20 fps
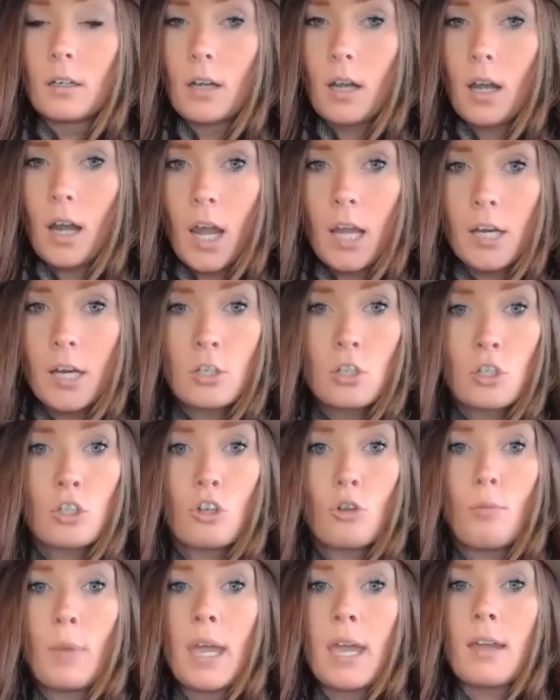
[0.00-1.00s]

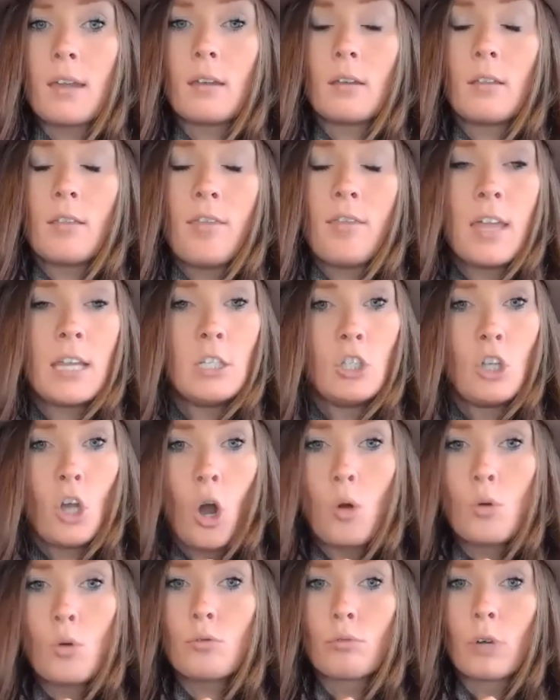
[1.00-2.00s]
unassuming. They
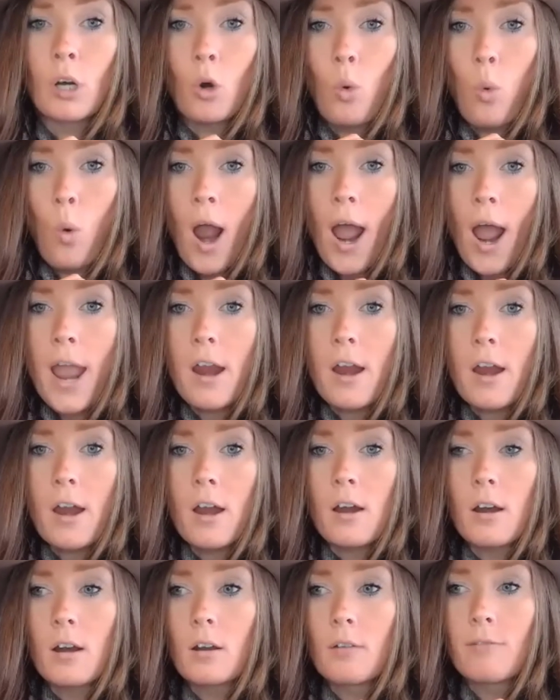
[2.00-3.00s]
don't
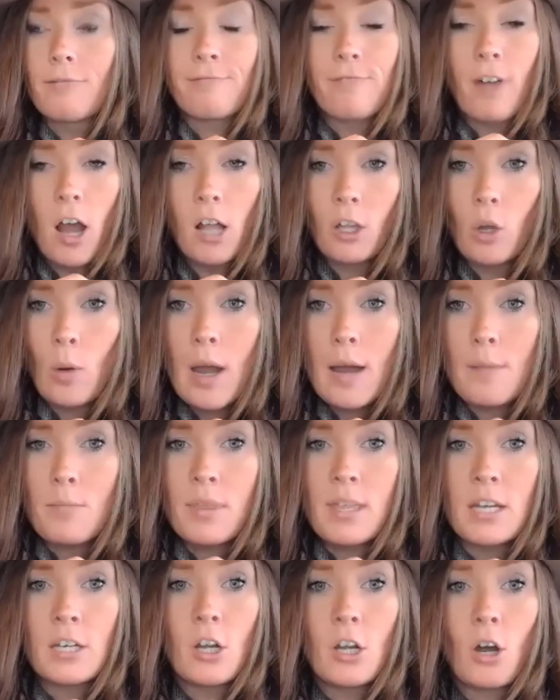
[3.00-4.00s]
require follow-up.
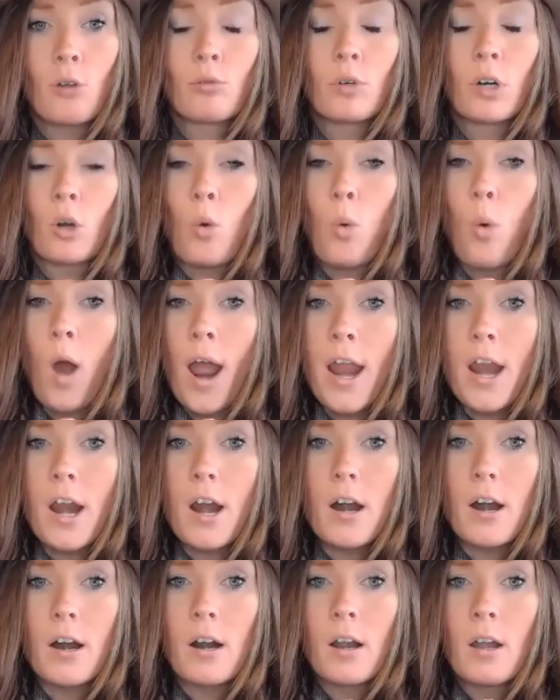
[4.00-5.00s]
They don't
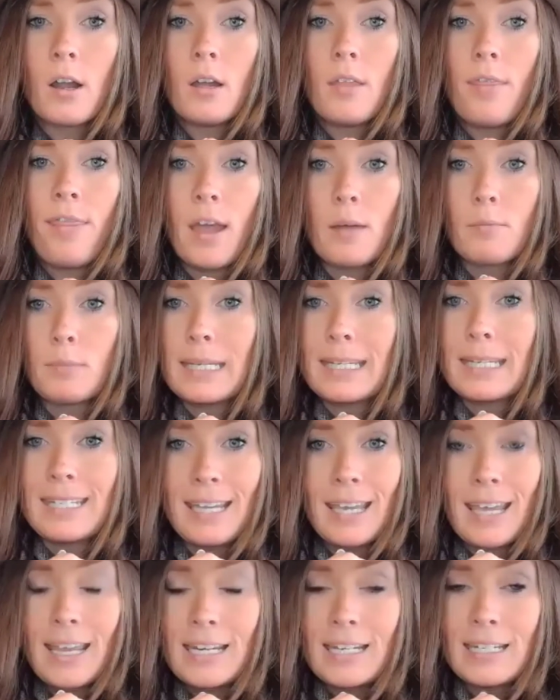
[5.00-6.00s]
require them to
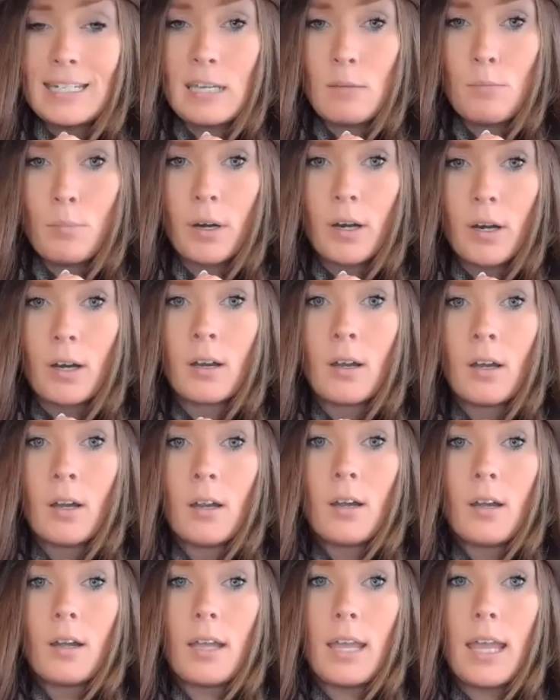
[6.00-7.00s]
dig any deeper.
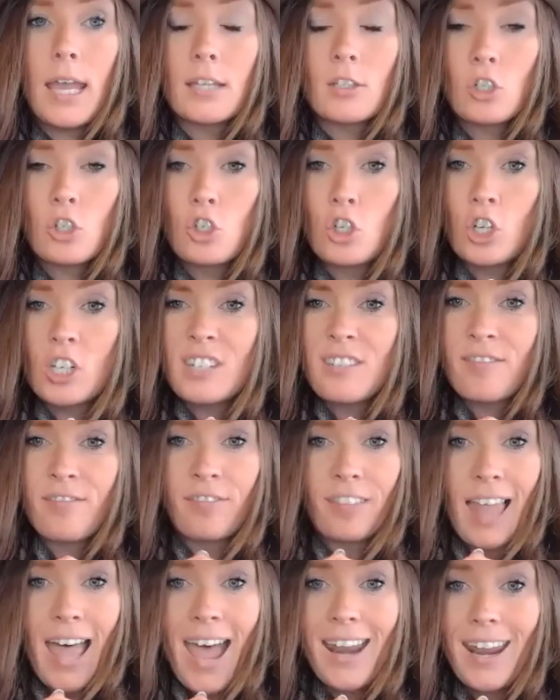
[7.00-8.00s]
It's just
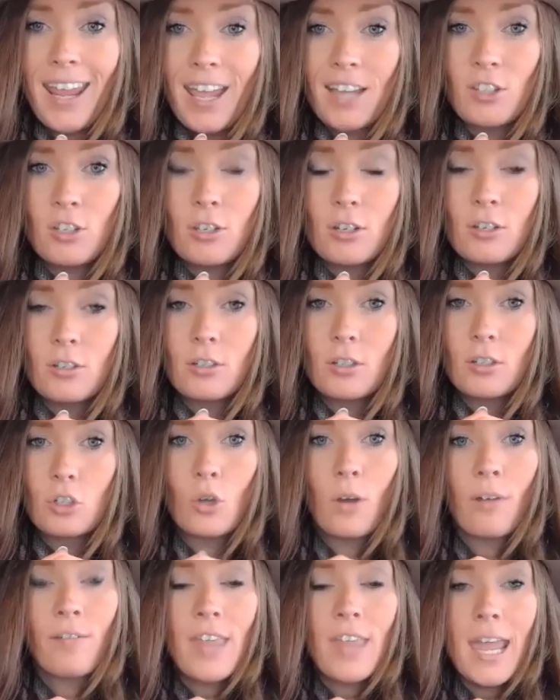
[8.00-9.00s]
flat answers.
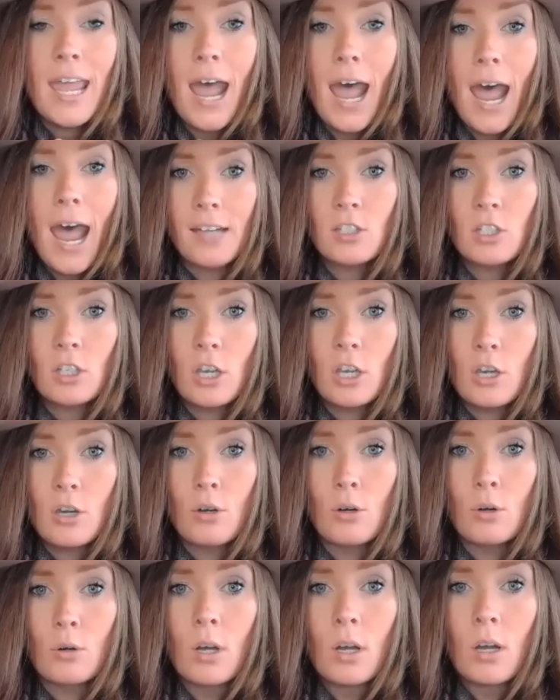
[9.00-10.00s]
So if they ask
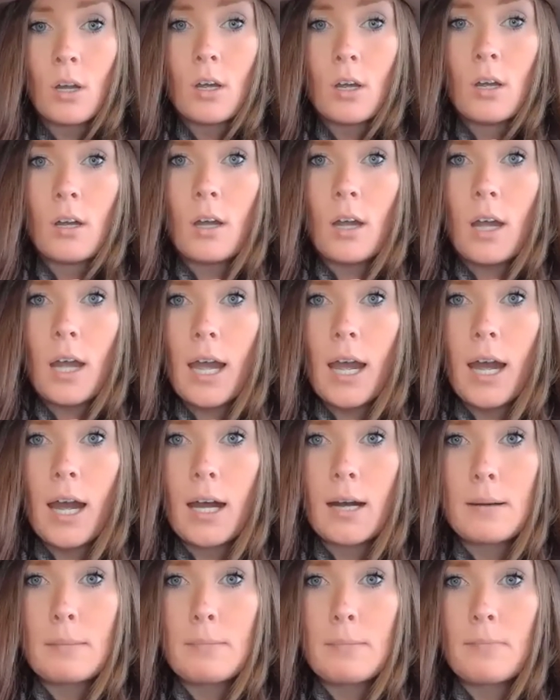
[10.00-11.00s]
you,
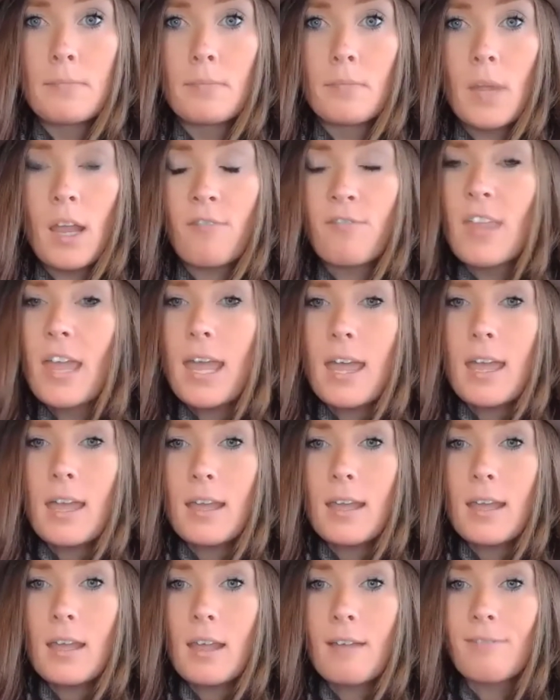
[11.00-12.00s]
if
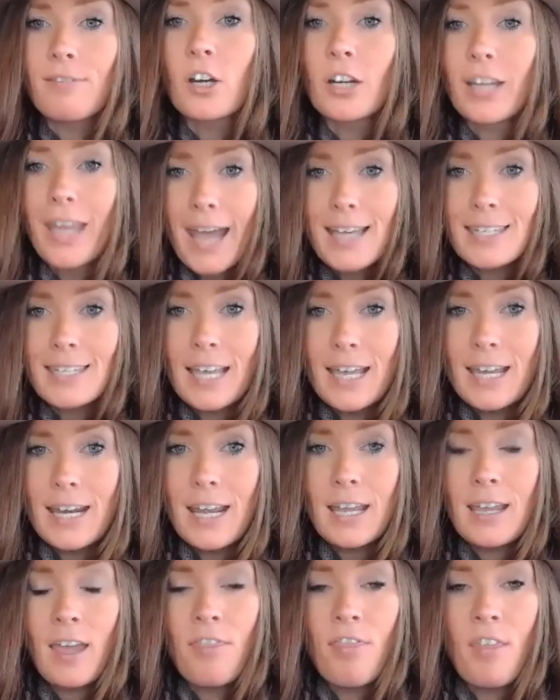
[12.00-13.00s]
they're
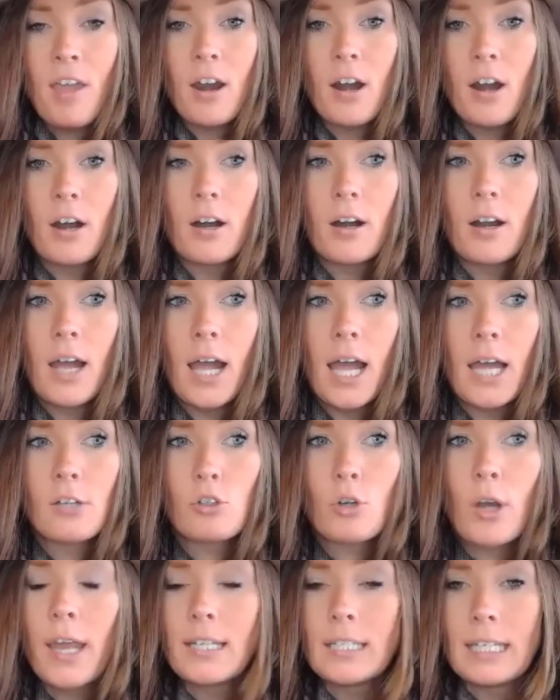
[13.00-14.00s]
gaslighting and they're
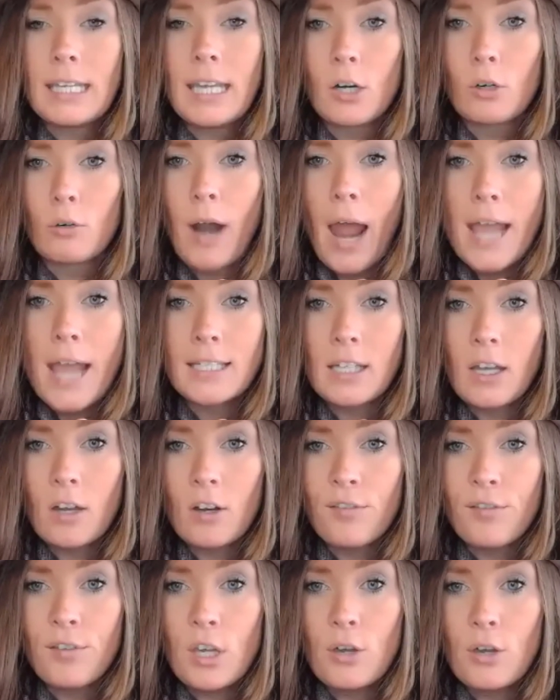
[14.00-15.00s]
trying to get a rise out
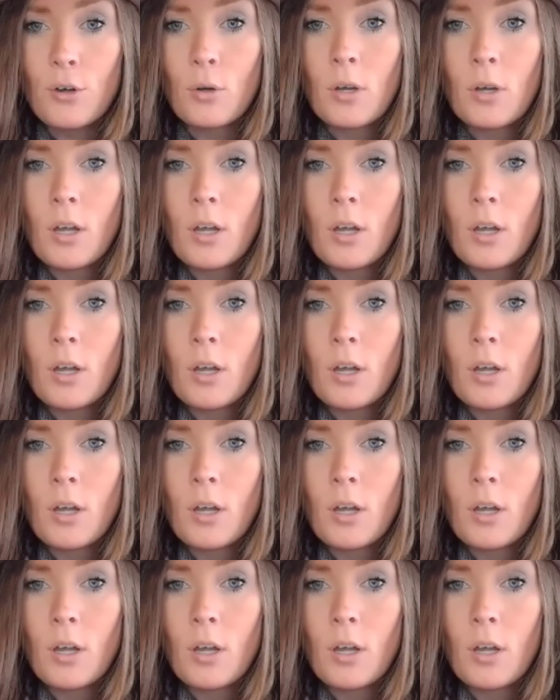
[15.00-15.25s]
of you,